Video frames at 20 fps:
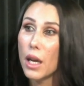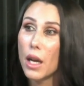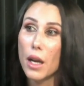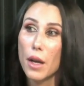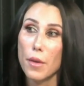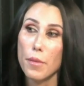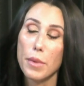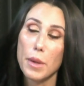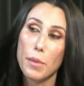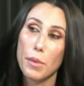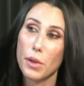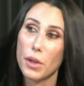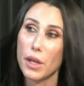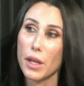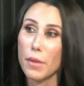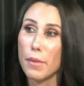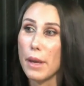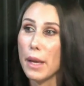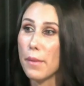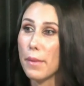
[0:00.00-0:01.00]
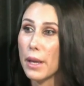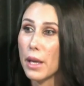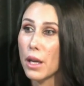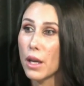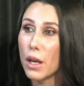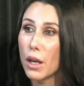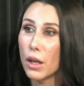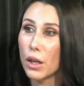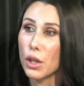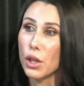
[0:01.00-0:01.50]
and people think maybe,
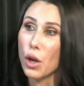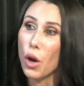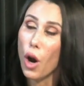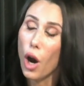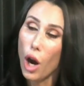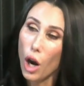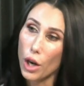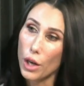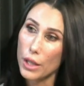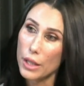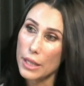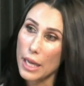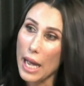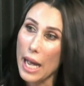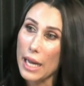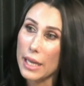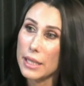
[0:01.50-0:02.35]
heart attacks